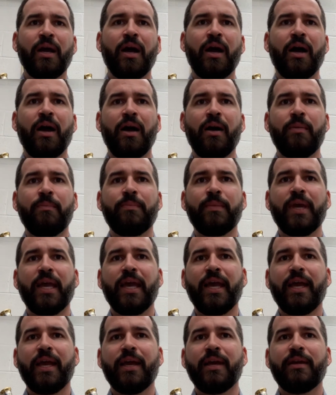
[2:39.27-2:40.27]

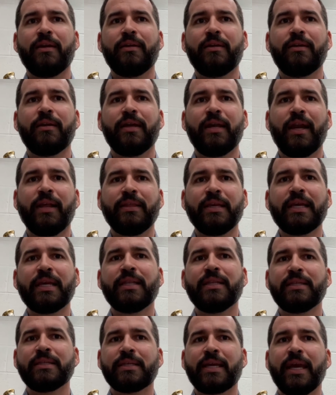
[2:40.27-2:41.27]
and I think
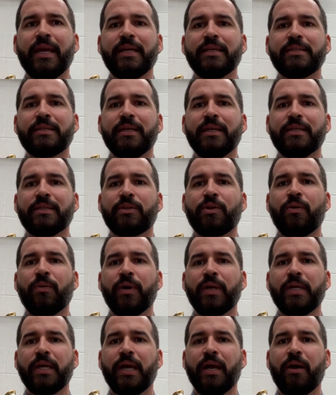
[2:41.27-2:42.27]
in this case it's
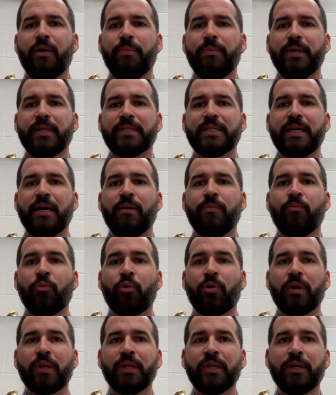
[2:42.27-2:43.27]
going to help it sound
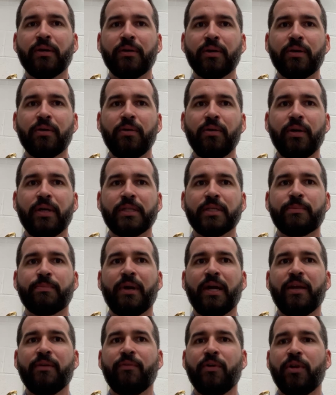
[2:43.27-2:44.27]
more lyrical in
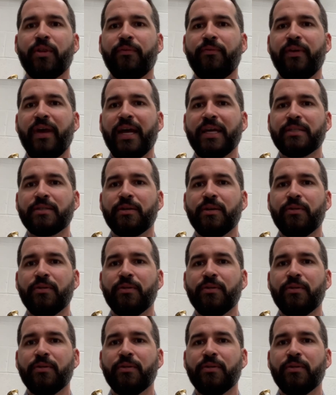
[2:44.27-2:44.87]
spite of all the fast